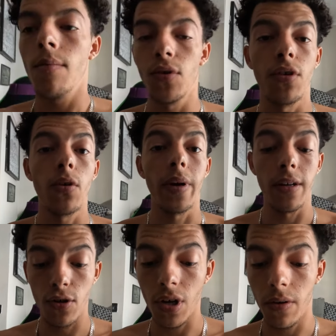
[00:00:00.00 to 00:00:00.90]
I'm just gonna
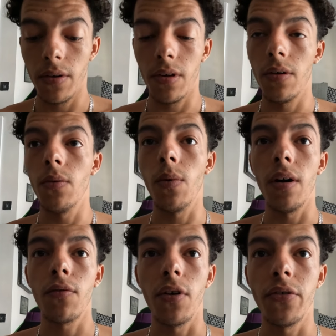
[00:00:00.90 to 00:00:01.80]
quickly show you
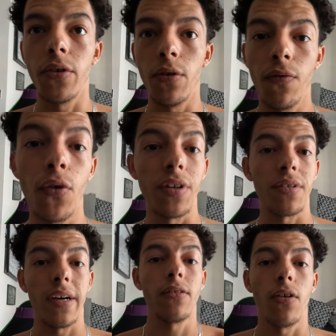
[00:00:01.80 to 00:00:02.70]
what I've got to do for
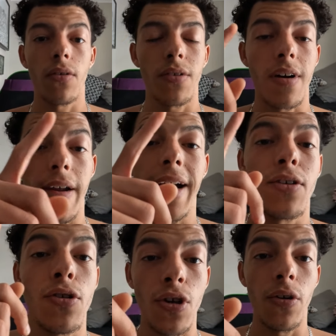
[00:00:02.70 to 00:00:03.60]
these TikToks. I can't
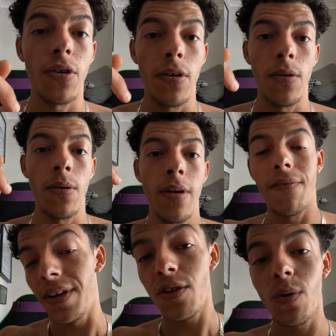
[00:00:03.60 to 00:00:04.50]
actually show you
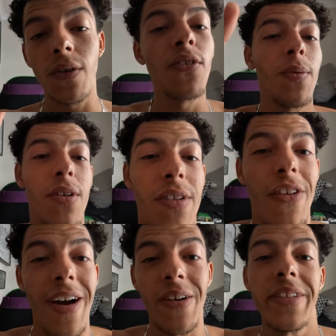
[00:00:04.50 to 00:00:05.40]
the finished ones because they're
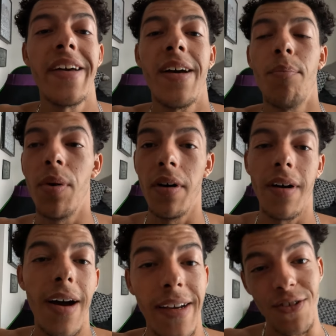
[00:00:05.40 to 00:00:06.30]
not out yet,
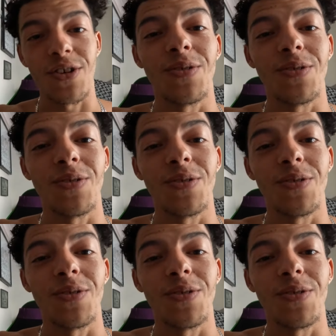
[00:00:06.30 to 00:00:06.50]
but I can show